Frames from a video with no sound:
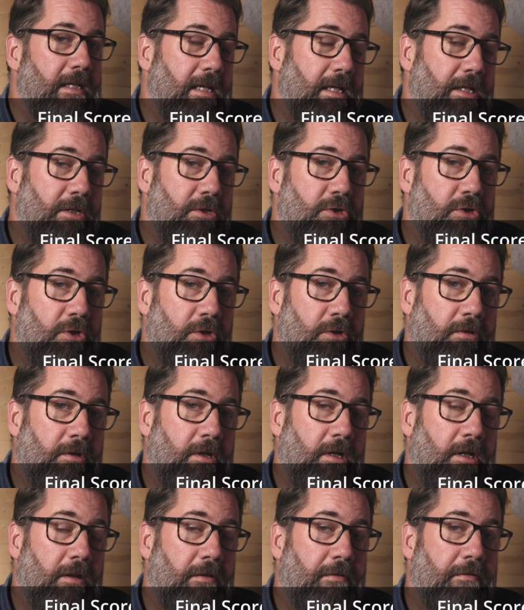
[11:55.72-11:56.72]

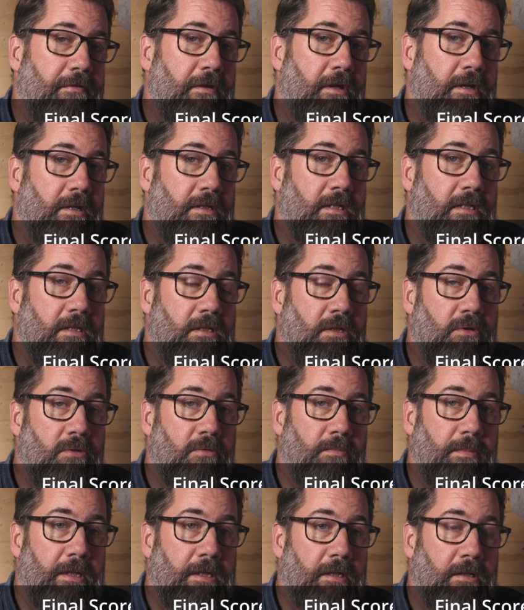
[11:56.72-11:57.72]
Endura
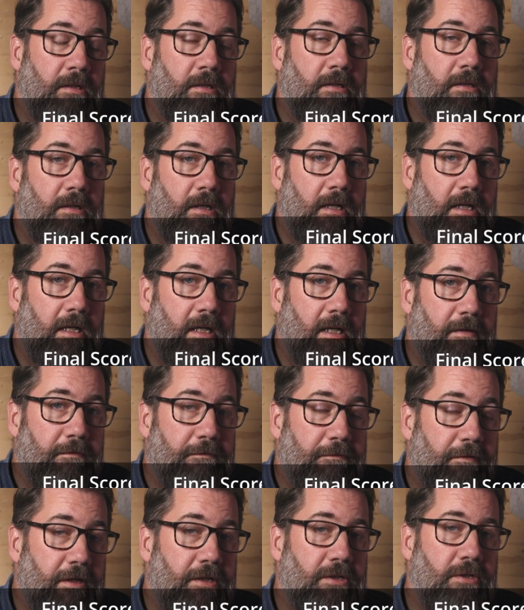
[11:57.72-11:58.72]
32mm
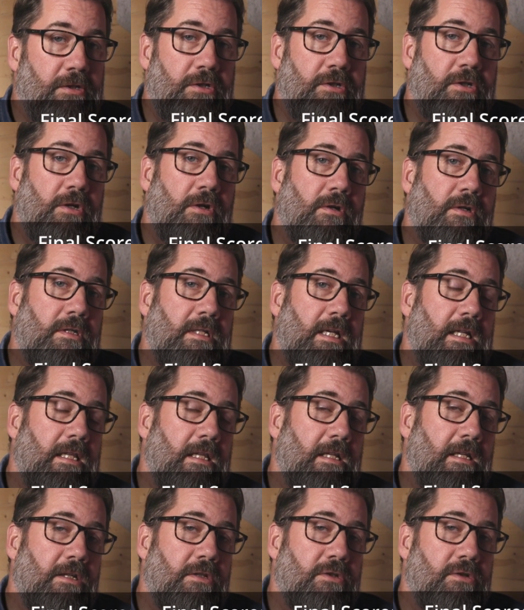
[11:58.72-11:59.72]
friction shocks
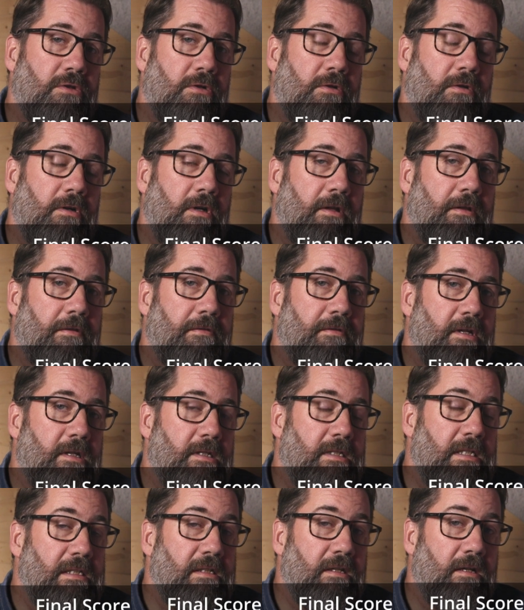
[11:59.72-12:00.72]
and the Endura
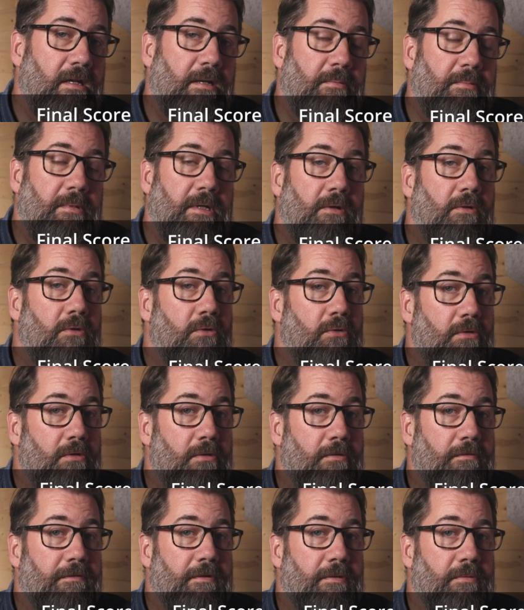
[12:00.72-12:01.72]
39mm
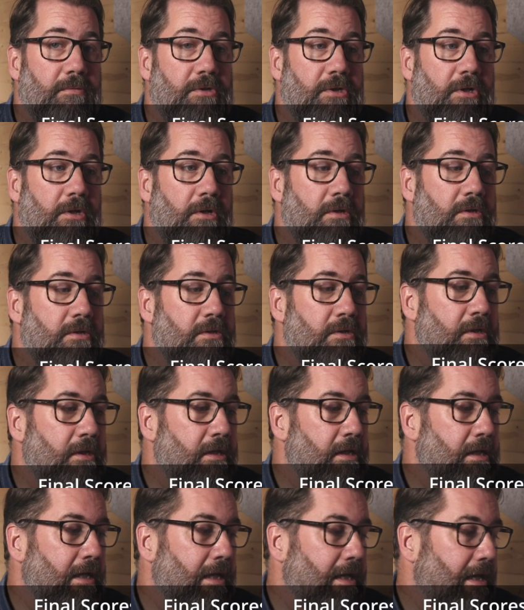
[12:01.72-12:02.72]
oil-filled shocks.
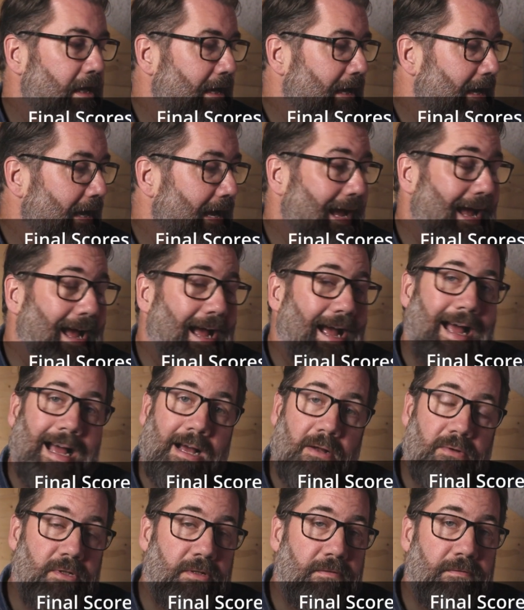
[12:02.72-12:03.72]

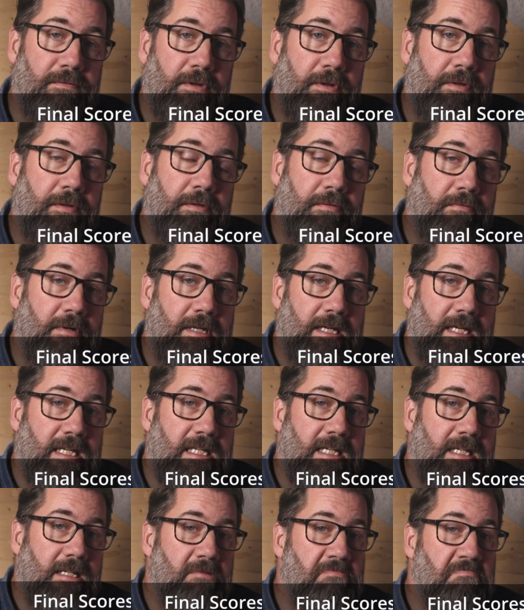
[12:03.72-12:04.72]
Out of the
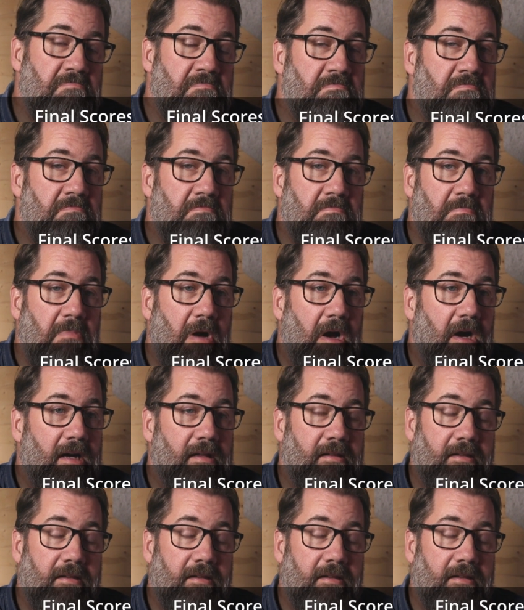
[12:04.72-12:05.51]
3, I